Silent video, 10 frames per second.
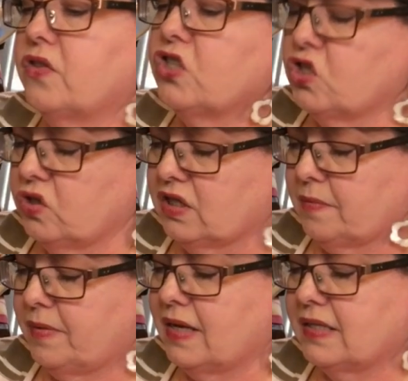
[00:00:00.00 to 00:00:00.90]
This used to
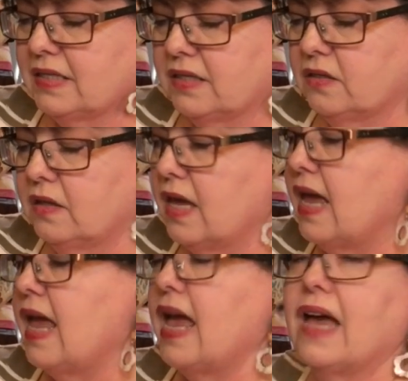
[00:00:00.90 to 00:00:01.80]
be a deal
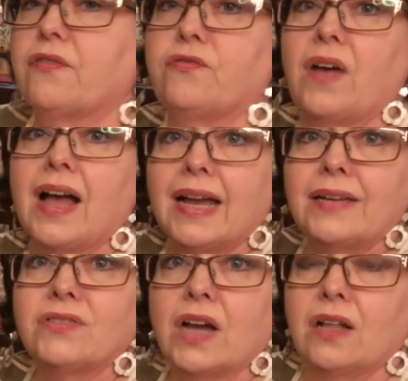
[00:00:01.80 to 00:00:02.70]
at
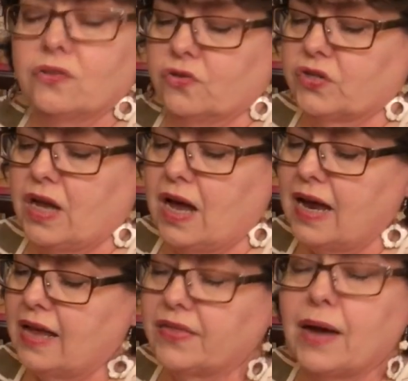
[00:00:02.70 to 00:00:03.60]
$5.
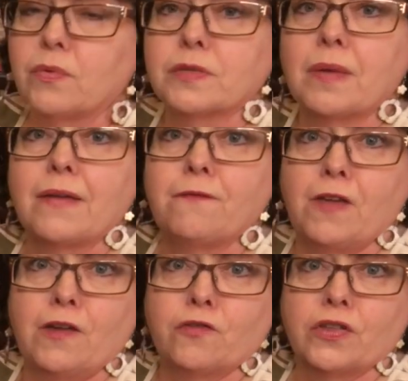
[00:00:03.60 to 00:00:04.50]
That was my
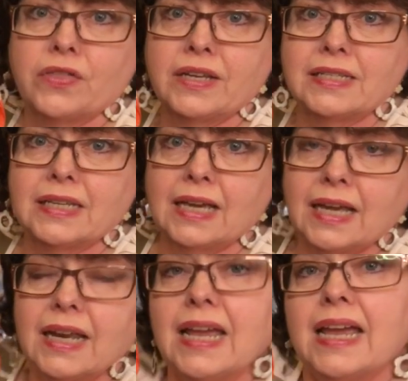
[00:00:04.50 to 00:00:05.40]
favorite thing to
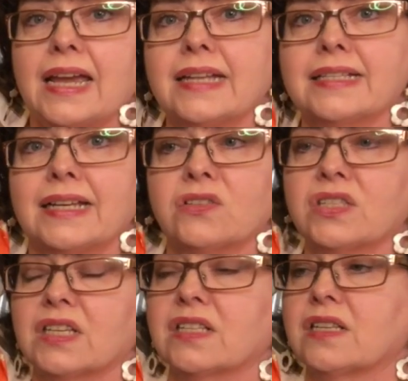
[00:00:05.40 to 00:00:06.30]
get. It's now
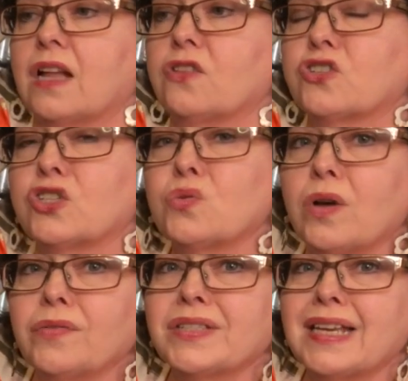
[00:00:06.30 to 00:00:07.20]

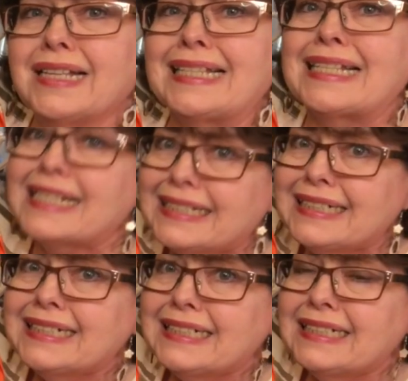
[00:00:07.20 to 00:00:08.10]
$6.12,
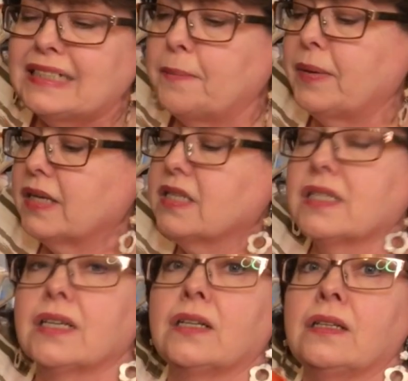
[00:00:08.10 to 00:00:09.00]
but it's
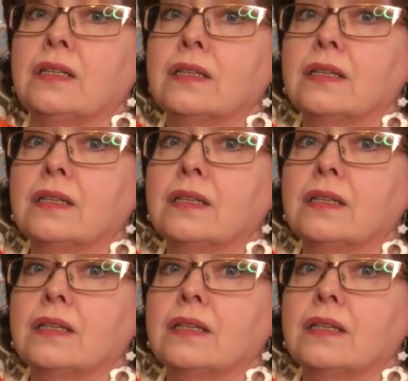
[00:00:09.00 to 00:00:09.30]
still,